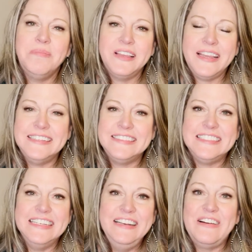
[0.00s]
place
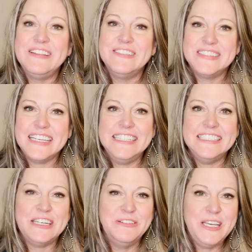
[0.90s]
in all of San
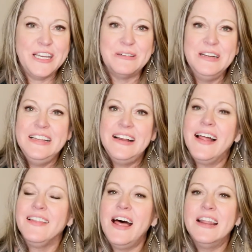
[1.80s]
Antonio.
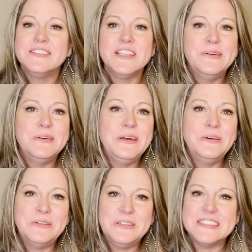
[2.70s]
A lot of
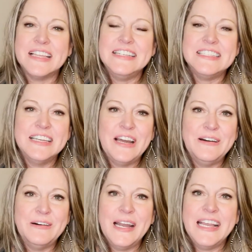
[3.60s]
locals like to
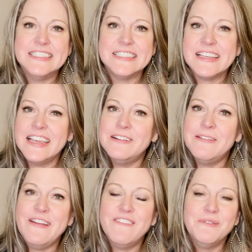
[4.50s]
go and just get
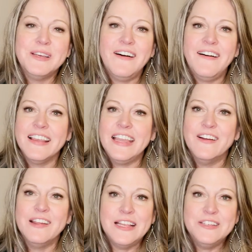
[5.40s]
away from it all here
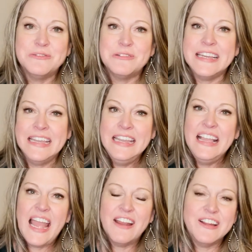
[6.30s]
and enjoy
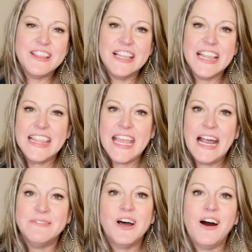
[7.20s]
everything that they
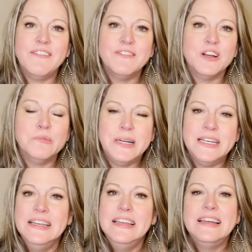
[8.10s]
have to offer, but
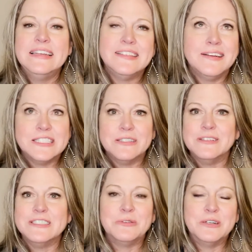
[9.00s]
it's also a
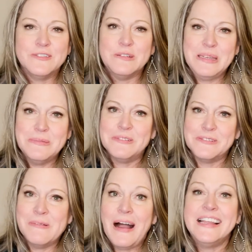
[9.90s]
resort for people
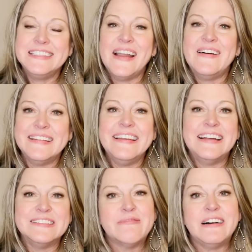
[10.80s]
from out of town
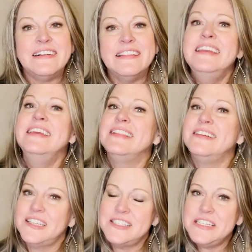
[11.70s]
as well.
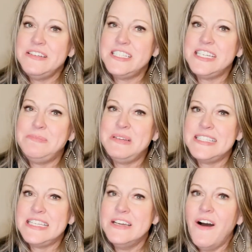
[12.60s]
There's 2
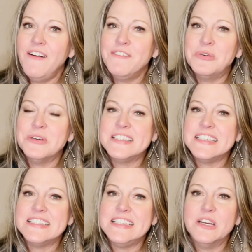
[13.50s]
TPC golf
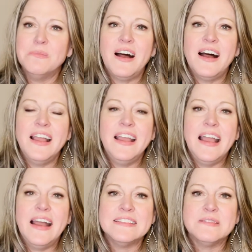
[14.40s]
courses nearby,
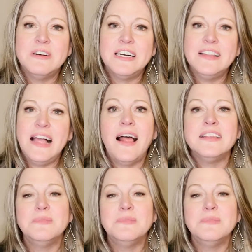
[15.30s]
as well as